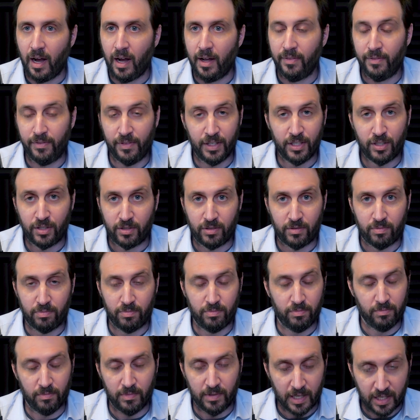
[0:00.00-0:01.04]
This
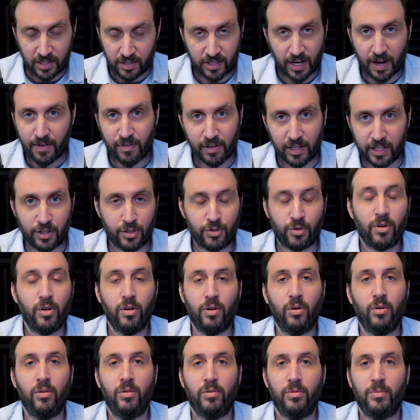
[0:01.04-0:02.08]
is definitely
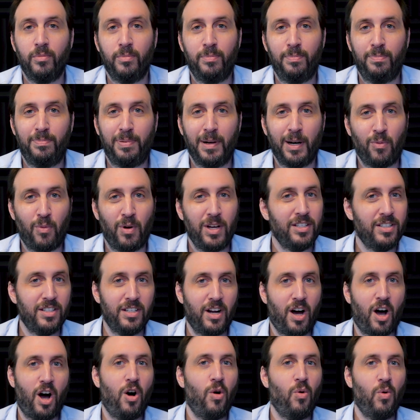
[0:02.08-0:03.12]
true, but it
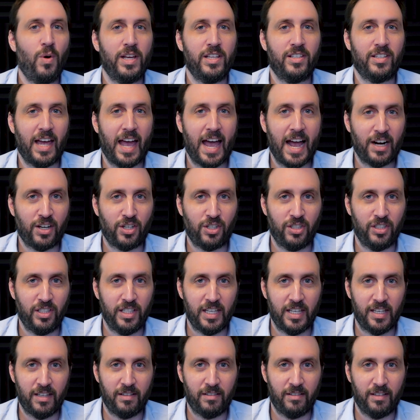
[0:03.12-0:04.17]
wasn't always
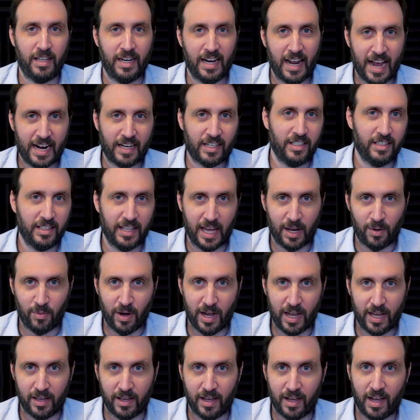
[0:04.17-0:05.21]
actually enacted that
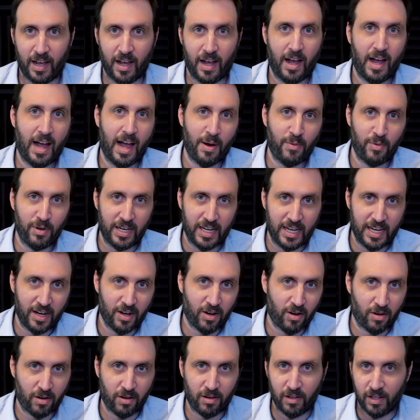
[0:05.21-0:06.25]
way. I would
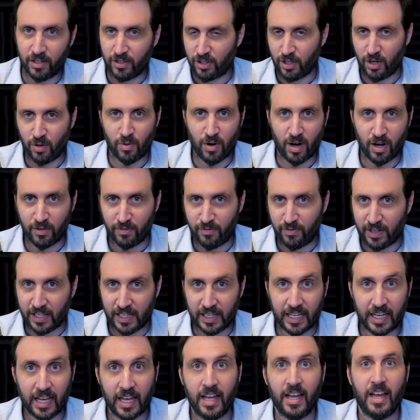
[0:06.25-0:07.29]
hear there's no wrong
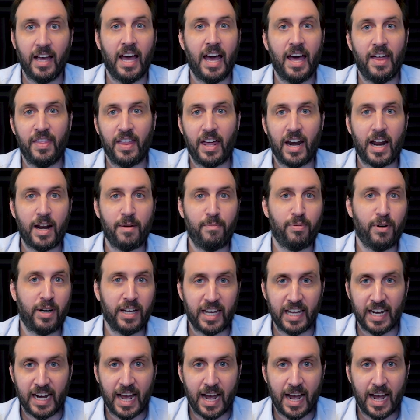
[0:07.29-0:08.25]
feeling, and then I'd bring it